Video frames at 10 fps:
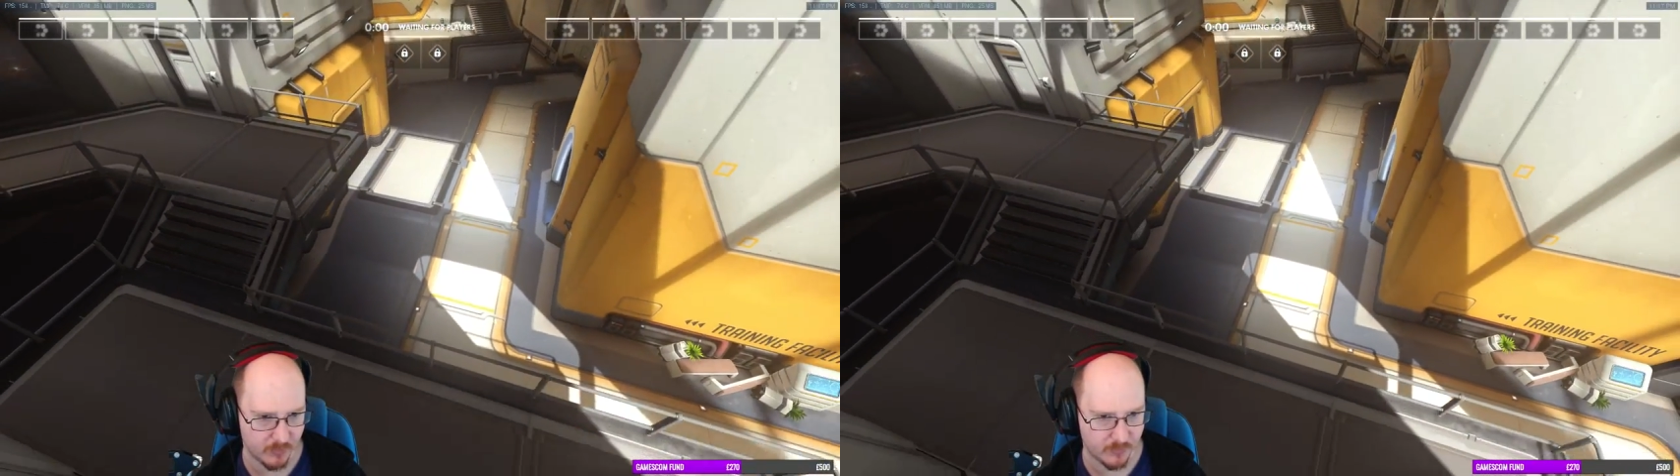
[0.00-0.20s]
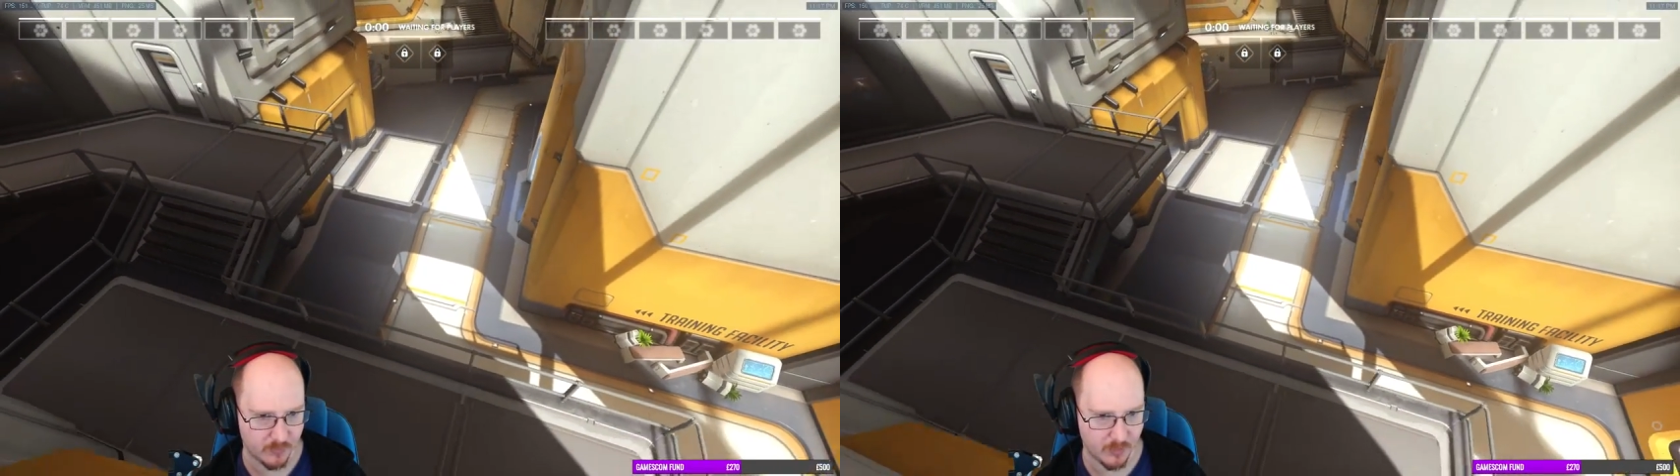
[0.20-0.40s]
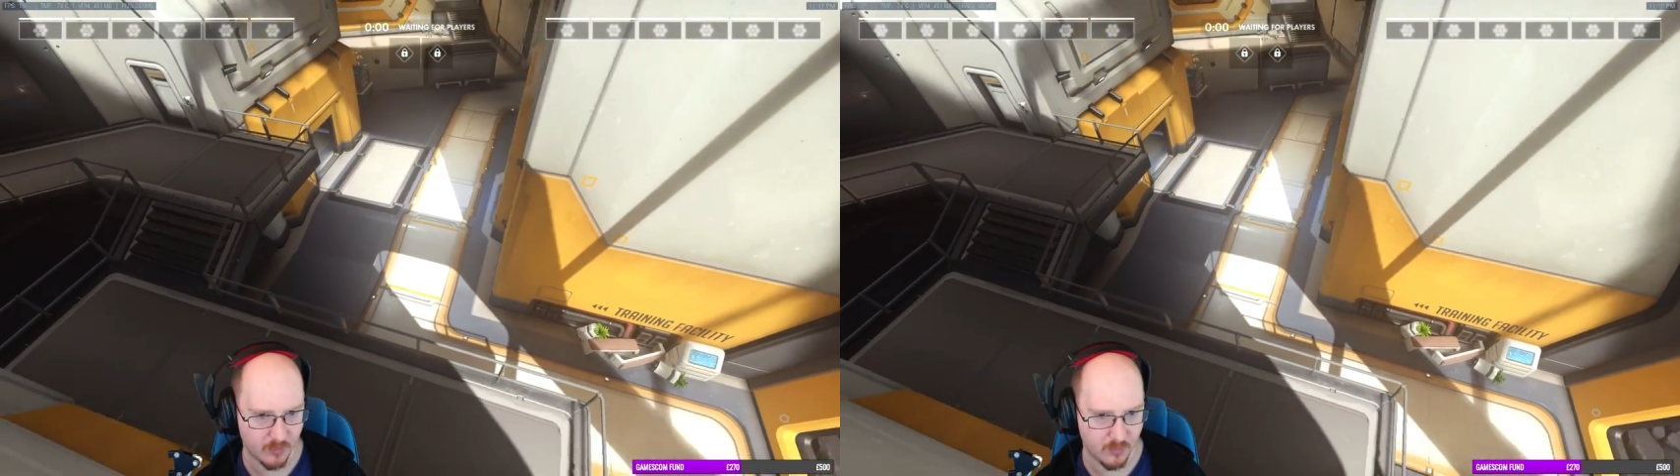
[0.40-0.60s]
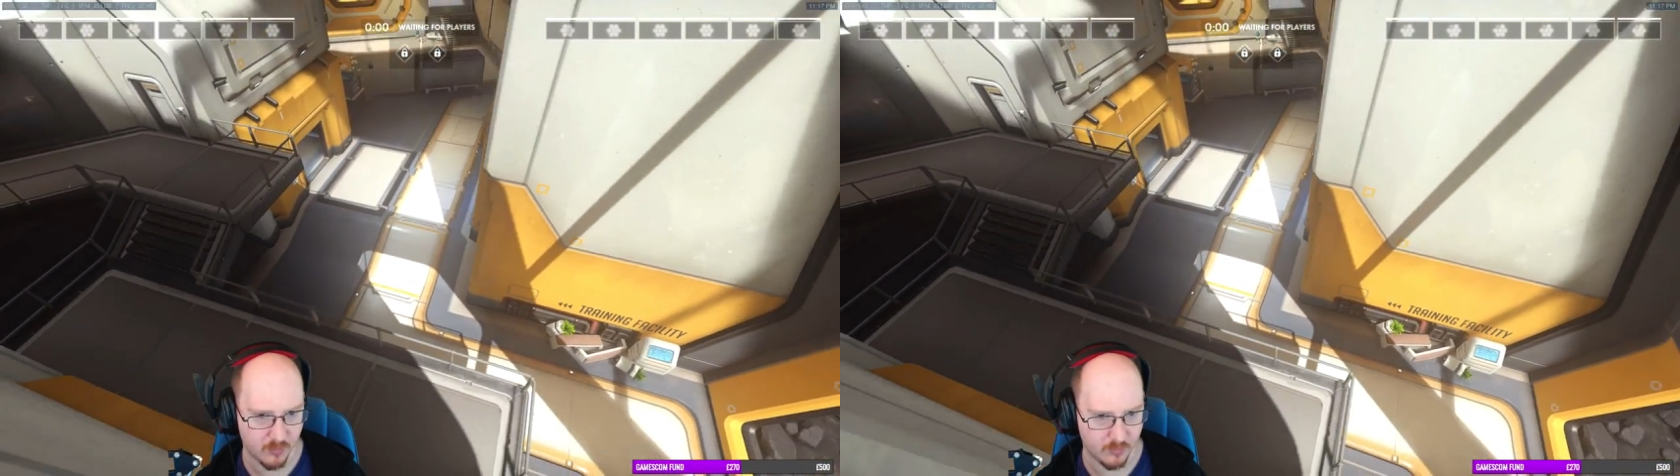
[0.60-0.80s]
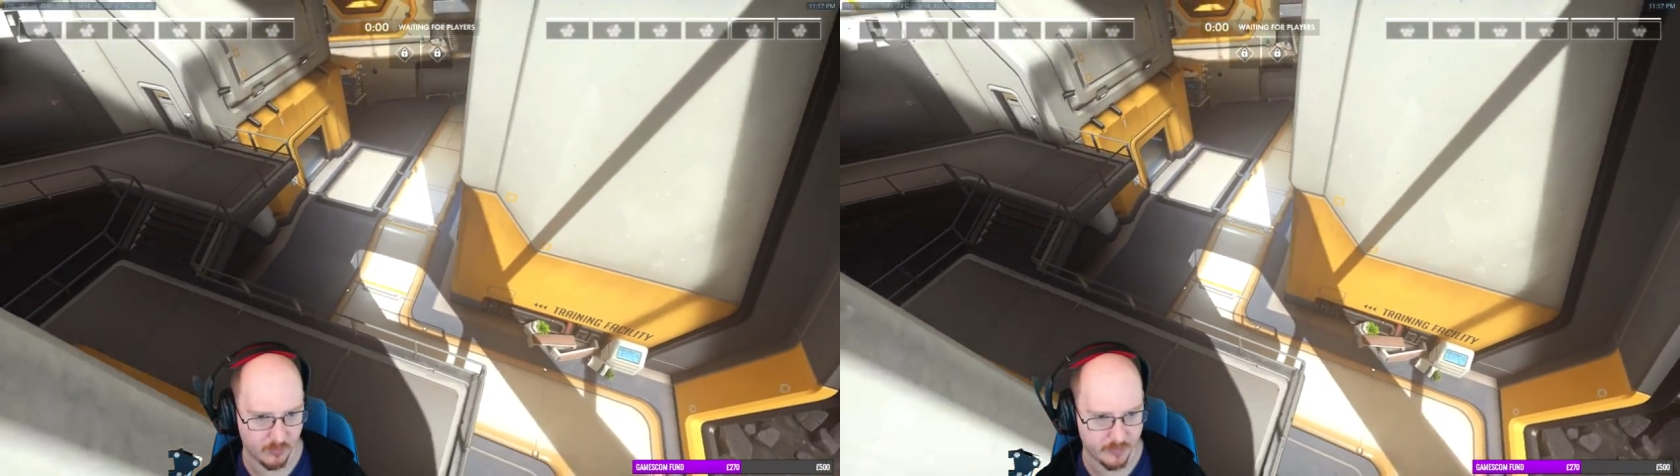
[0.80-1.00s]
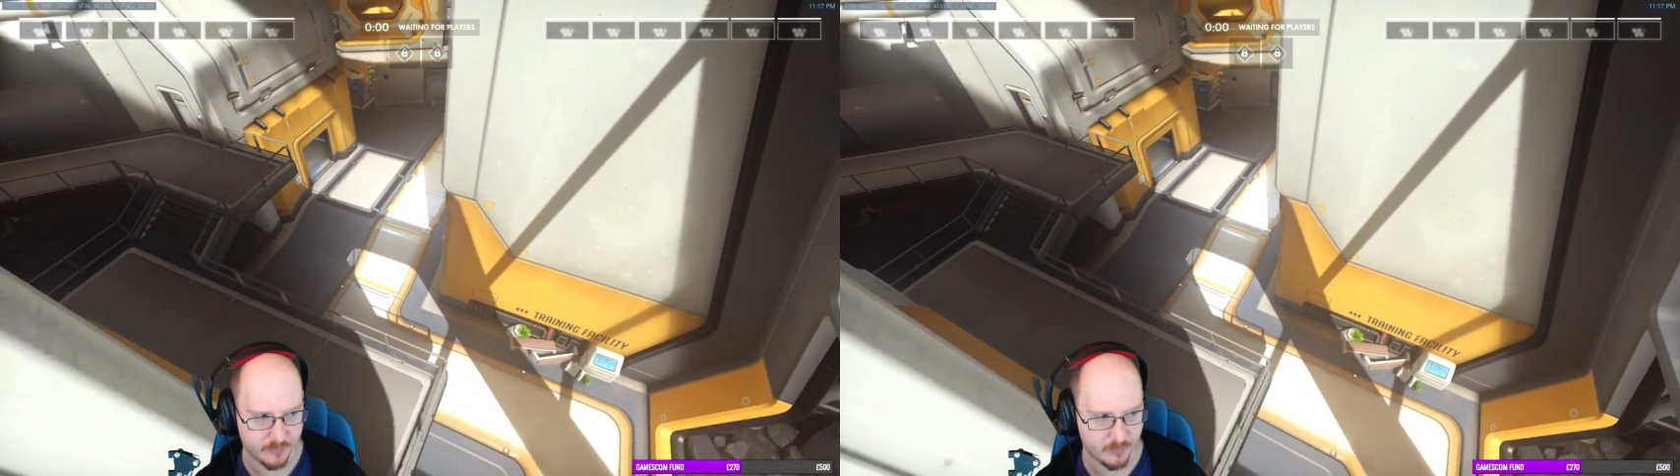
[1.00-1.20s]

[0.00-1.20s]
Let's start on Horizon.